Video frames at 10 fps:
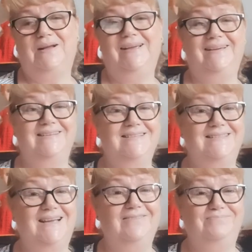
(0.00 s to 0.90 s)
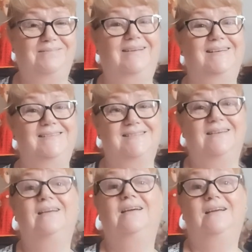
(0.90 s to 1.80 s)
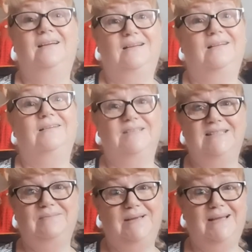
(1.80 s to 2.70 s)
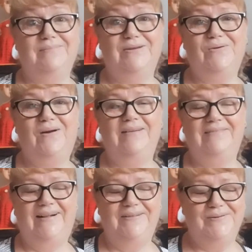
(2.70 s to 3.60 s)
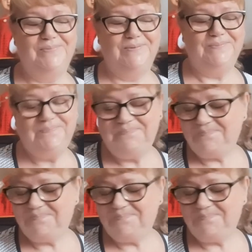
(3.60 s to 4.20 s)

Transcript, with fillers: away in a safe place because they're becoming quite valuable.